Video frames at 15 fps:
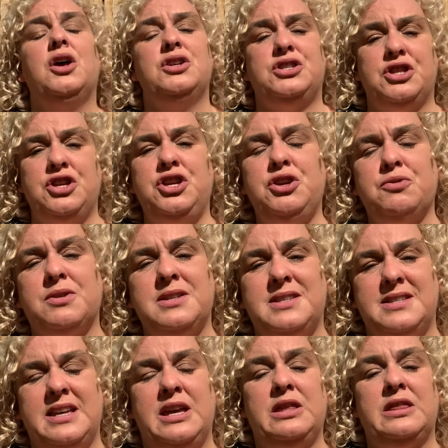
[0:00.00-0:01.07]
so that you can
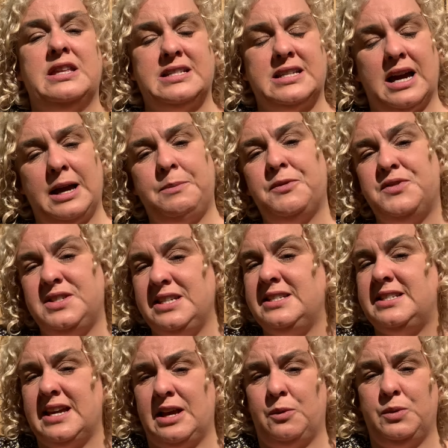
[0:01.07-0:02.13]
see the type of
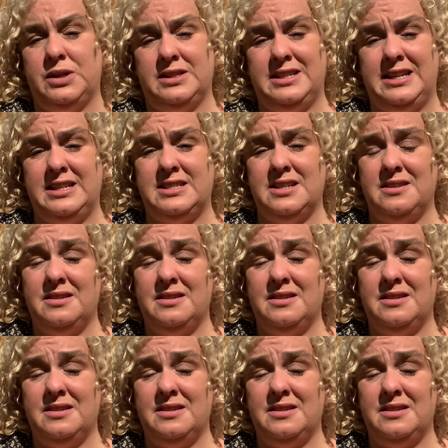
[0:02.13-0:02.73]
detail we'll need.